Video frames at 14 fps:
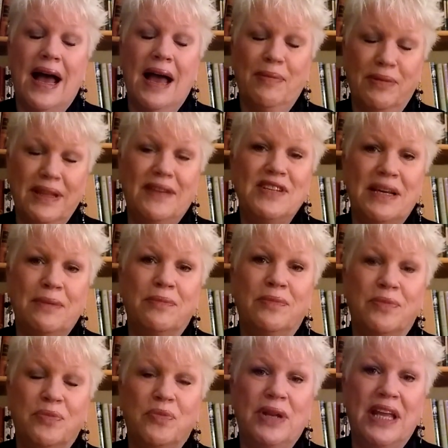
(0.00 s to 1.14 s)
I believed
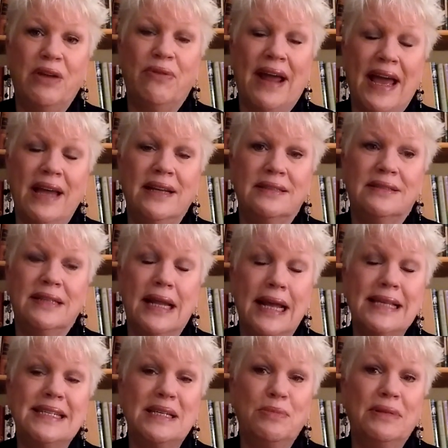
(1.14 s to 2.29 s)
him when he ran, and I
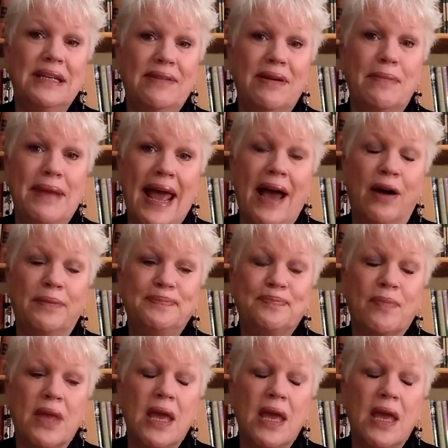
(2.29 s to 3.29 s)
still believe him now.